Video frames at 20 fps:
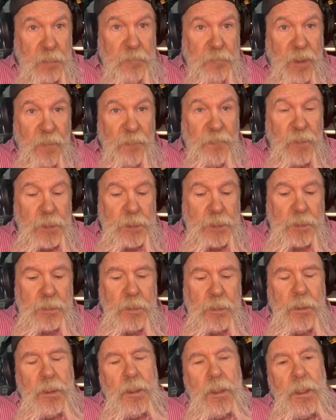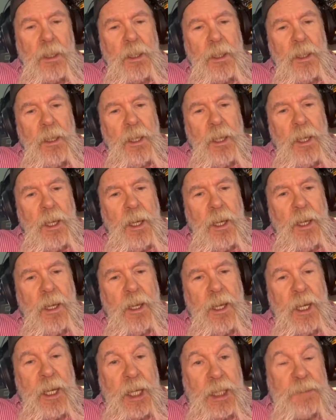Memphis,
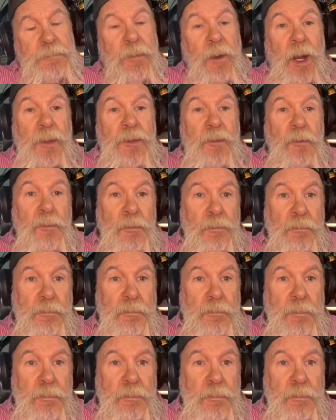and his brother